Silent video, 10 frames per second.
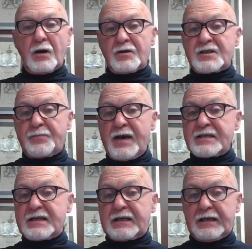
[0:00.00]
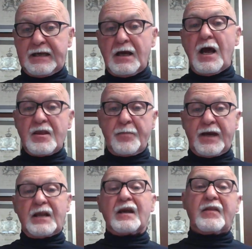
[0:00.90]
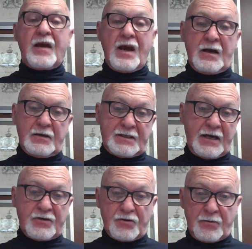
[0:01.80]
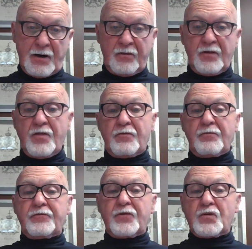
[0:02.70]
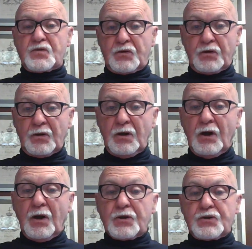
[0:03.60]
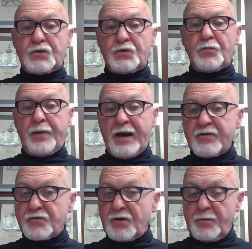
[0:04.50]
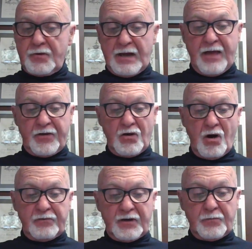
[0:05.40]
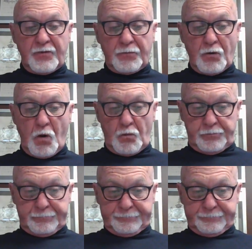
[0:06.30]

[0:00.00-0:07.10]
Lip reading: is basically the beginning and the end, centered around the refusal to pay the tribute and the conflict with Rome.